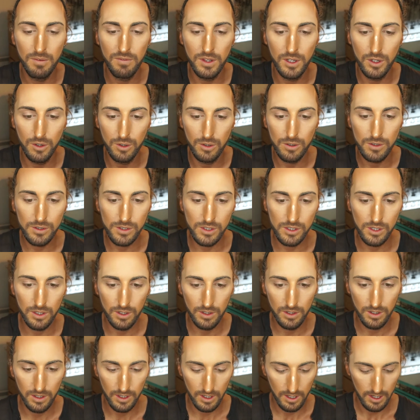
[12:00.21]
of the nose,
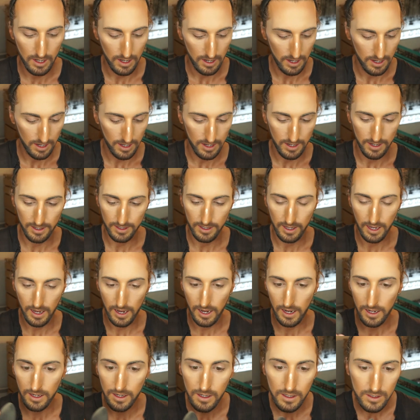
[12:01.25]
and
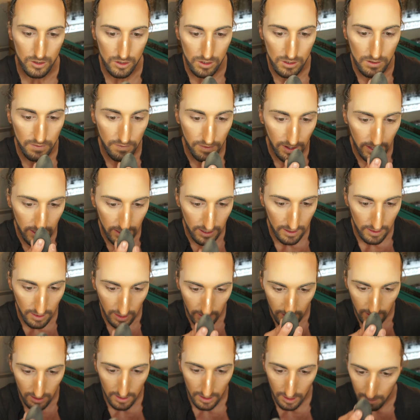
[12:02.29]
again just very
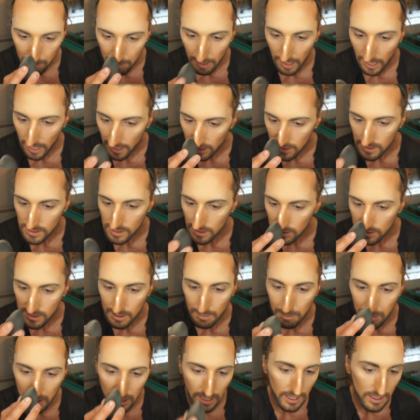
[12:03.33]
lightly patting to
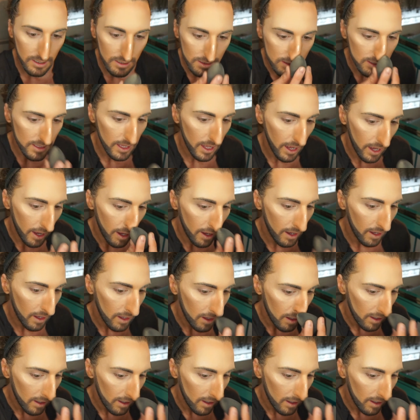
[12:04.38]
blend that